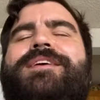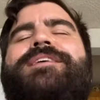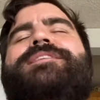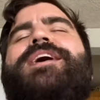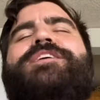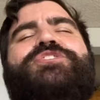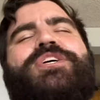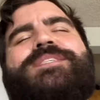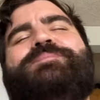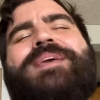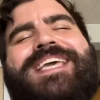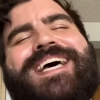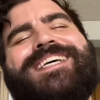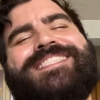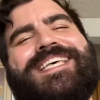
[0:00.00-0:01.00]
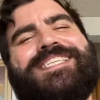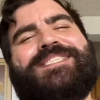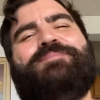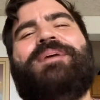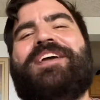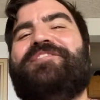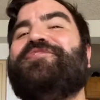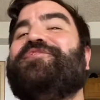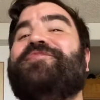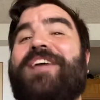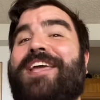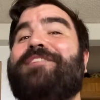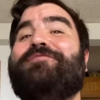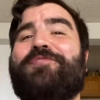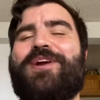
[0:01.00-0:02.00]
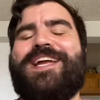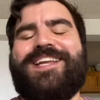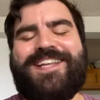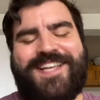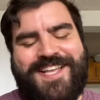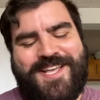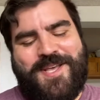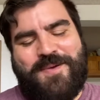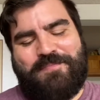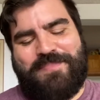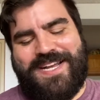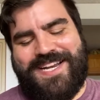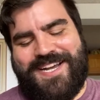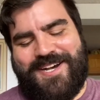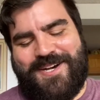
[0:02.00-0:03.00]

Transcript: it's my favorite, but